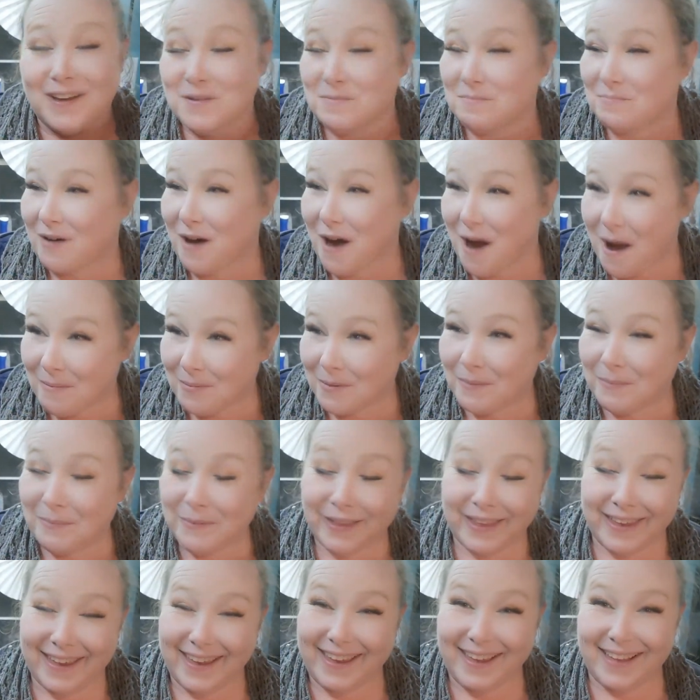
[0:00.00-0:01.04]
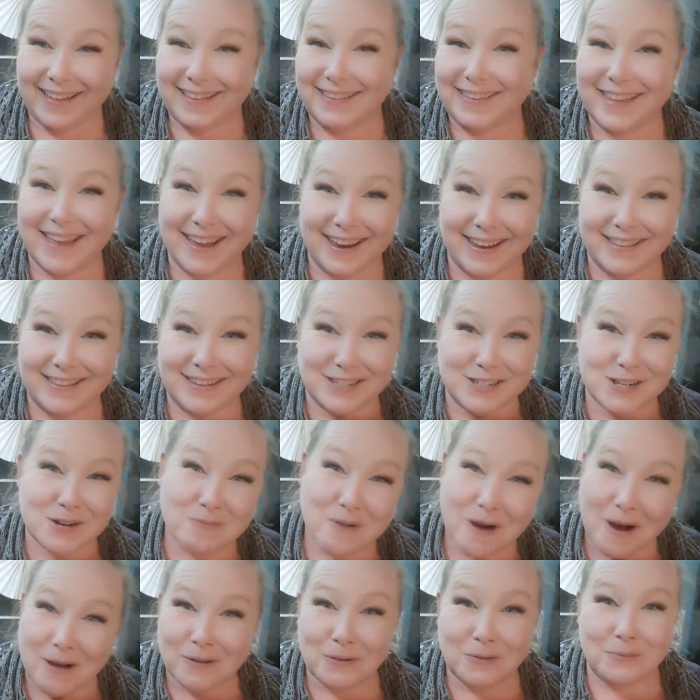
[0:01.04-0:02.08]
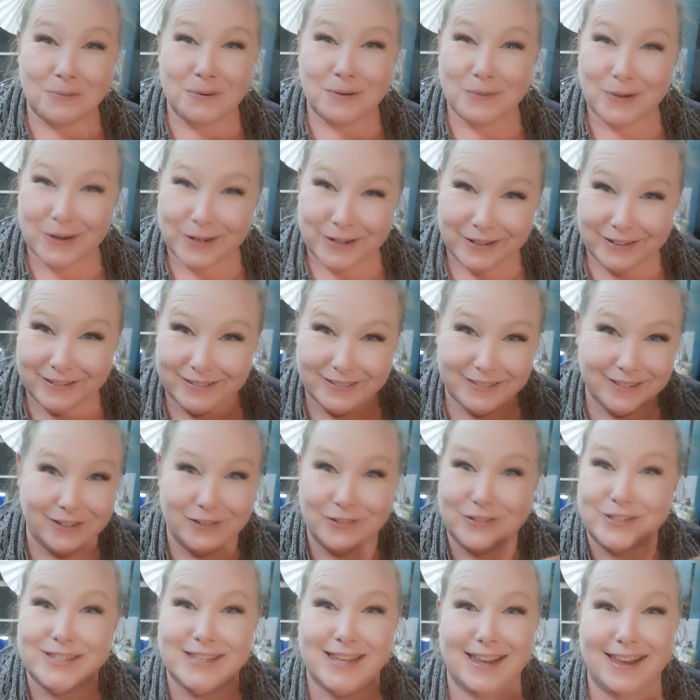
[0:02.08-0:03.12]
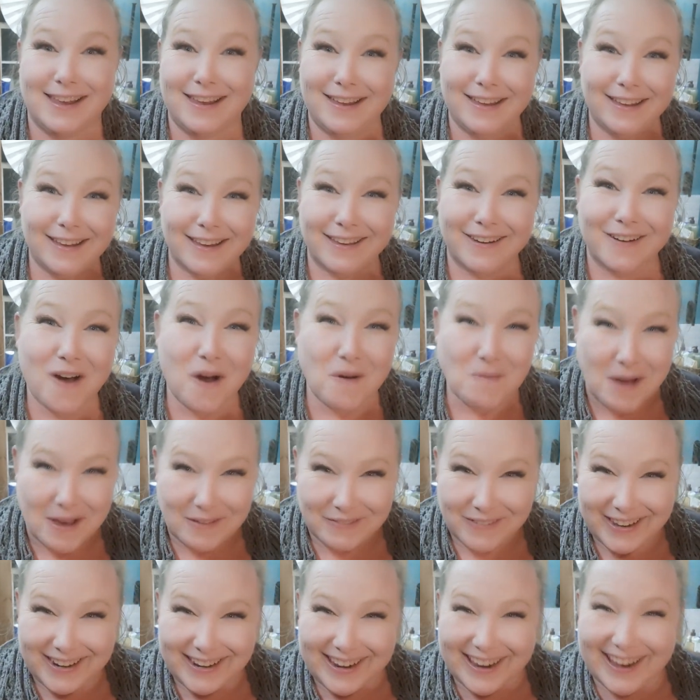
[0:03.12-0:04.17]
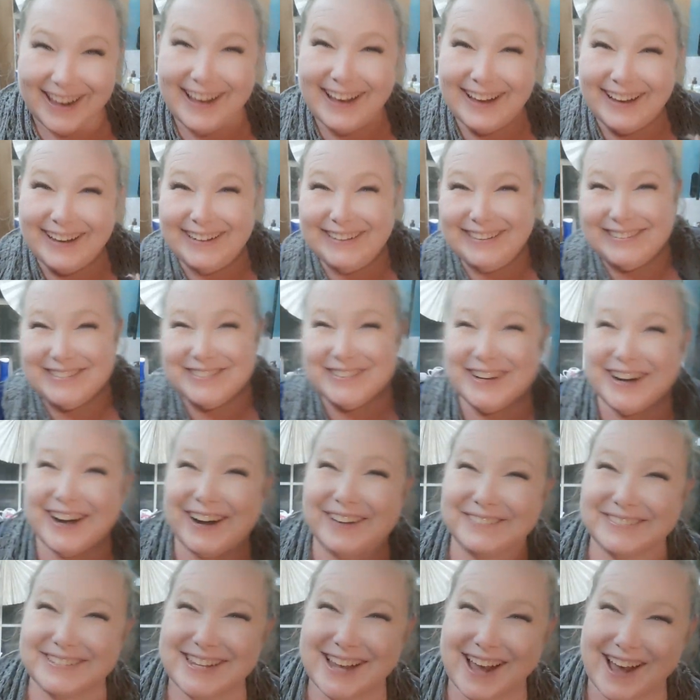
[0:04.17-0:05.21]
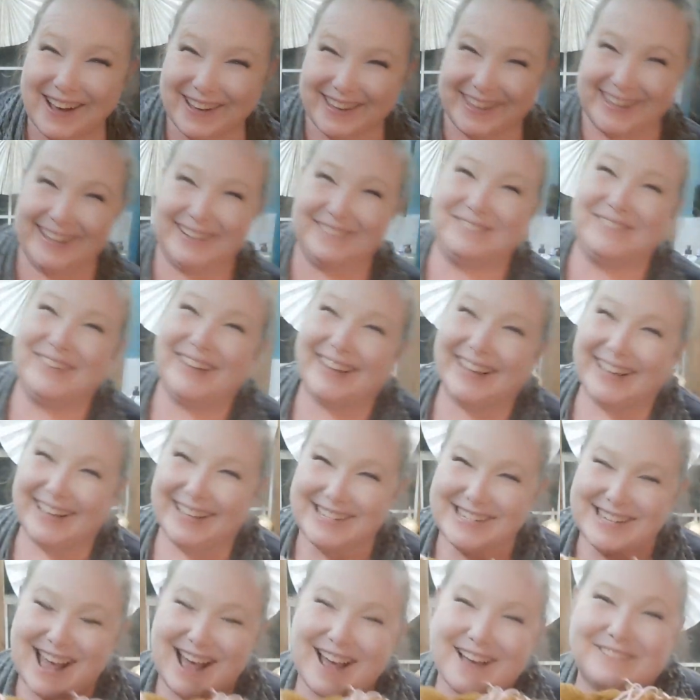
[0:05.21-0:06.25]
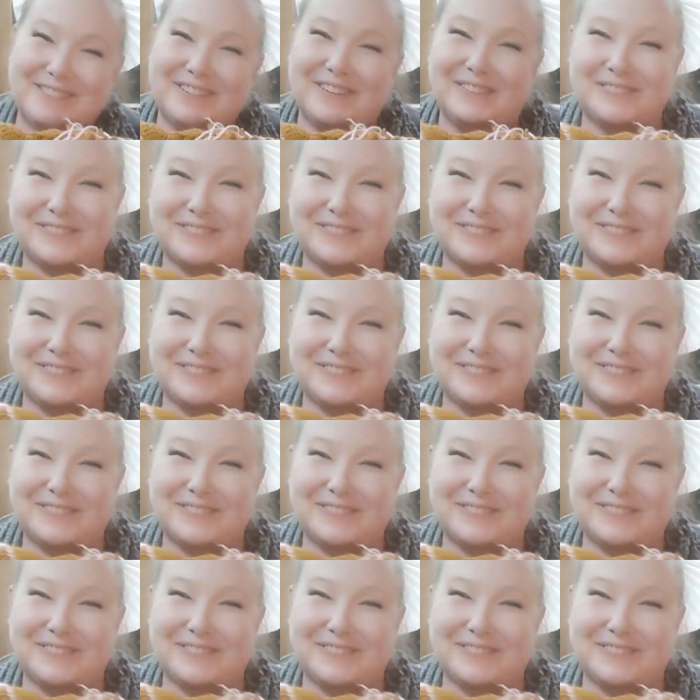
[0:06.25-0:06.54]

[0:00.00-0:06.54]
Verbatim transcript: probably, like, this will probably be what you see in all my videos that I'm talking, because I will